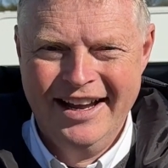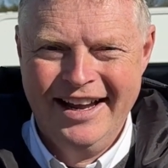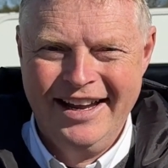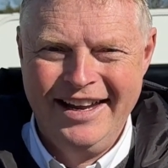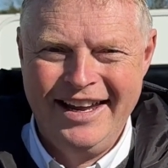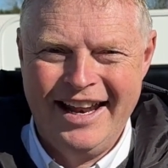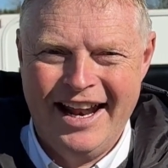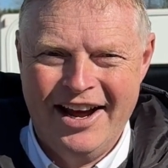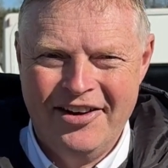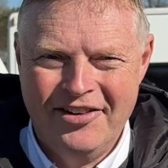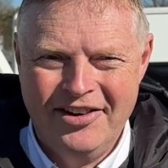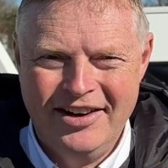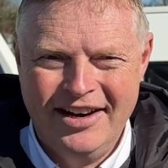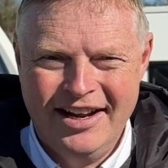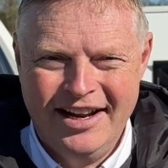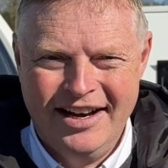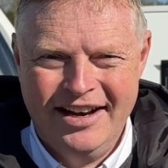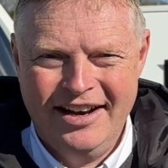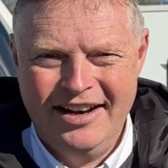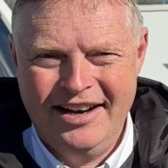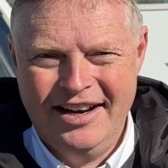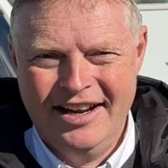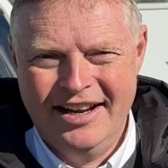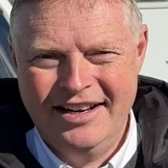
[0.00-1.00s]

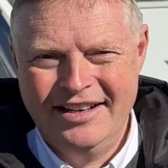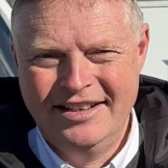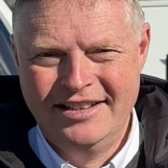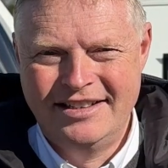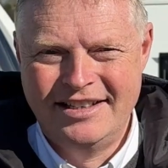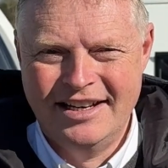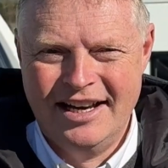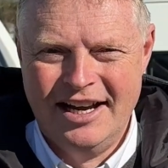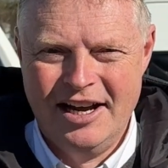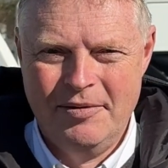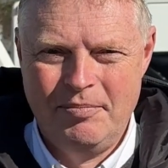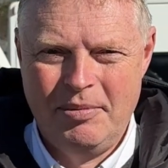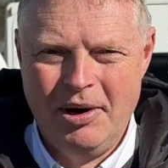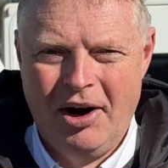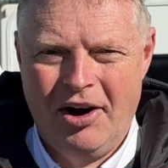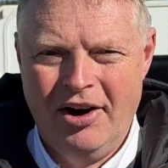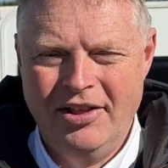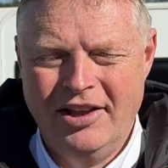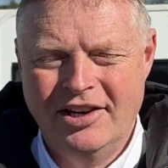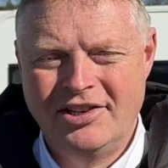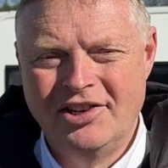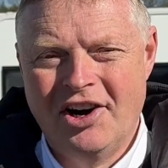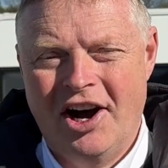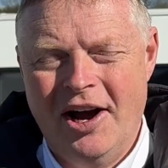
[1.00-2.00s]
and behind
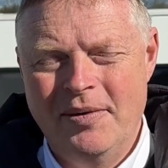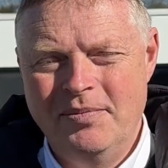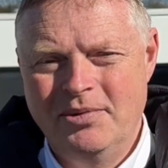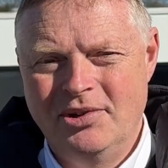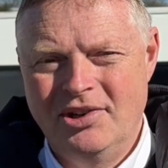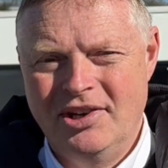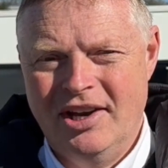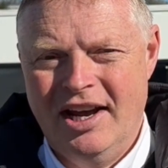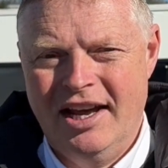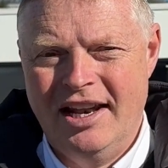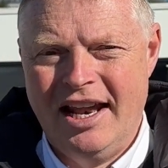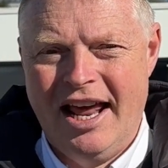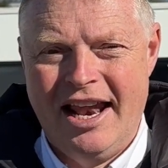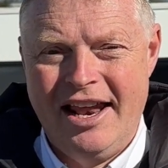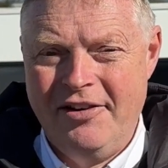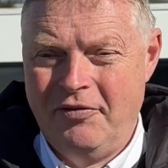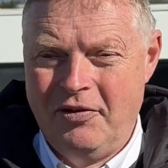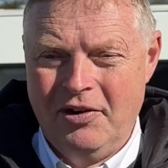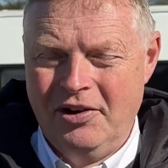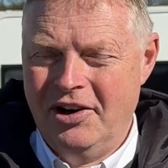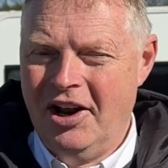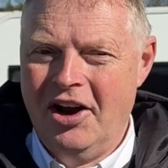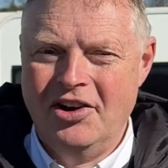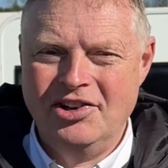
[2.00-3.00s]
the times, and
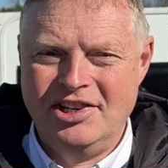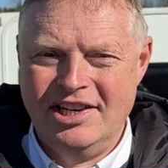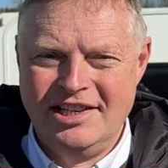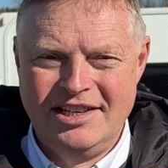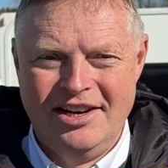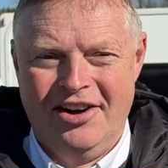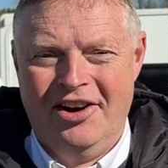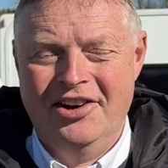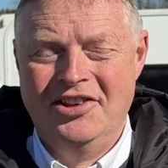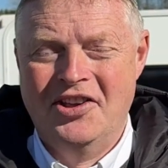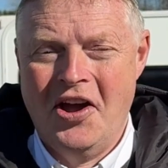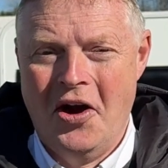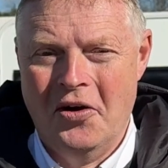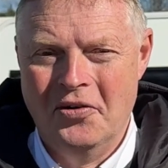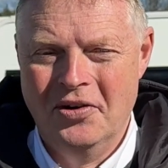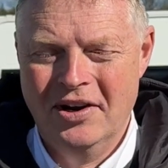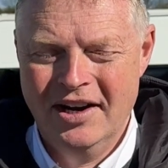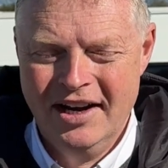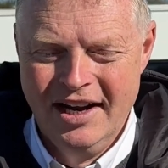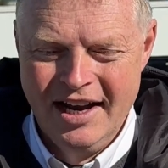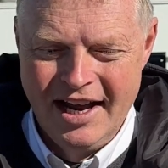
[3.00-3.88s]
everyone knows this and I don't.